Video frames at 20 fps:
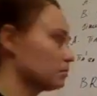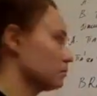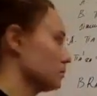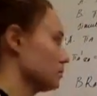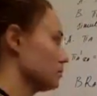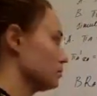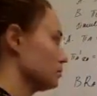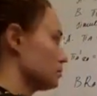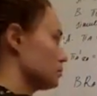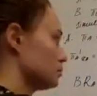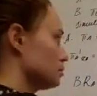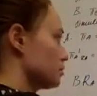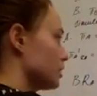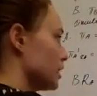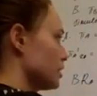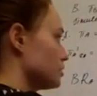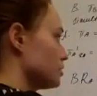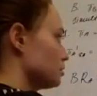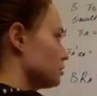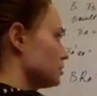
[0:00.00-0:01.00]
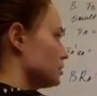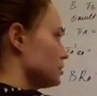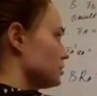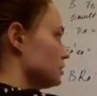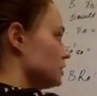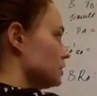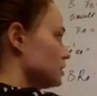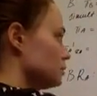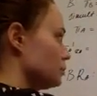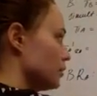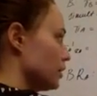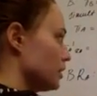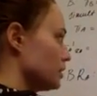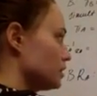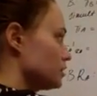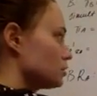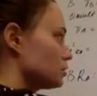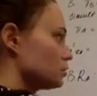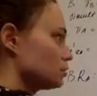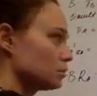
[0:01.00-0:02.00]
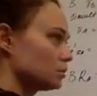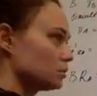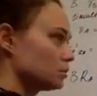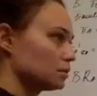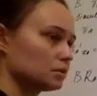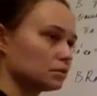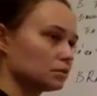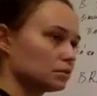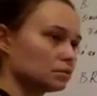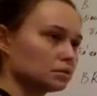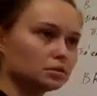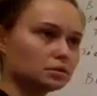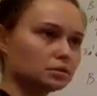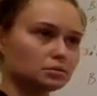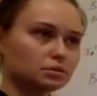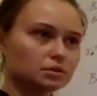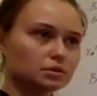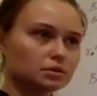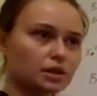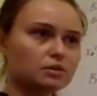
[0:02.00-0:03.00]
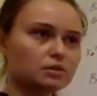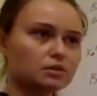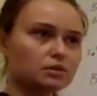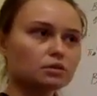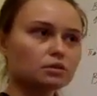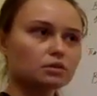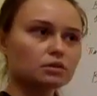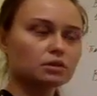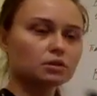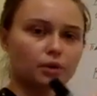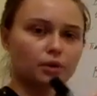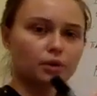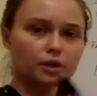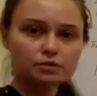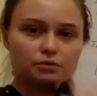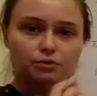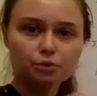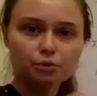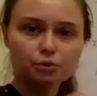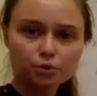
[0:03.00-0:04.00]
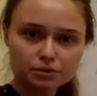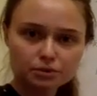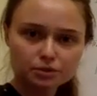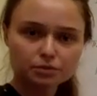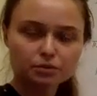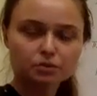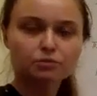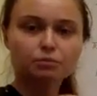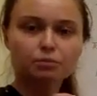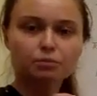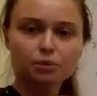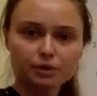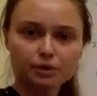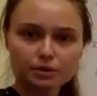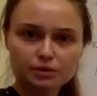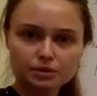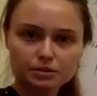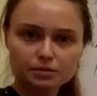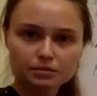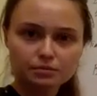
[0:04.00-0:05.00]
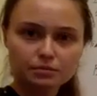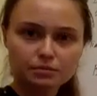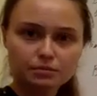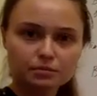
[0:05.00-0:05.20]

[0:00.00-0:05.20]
If you will write only this part, you will get only 1/4 of points.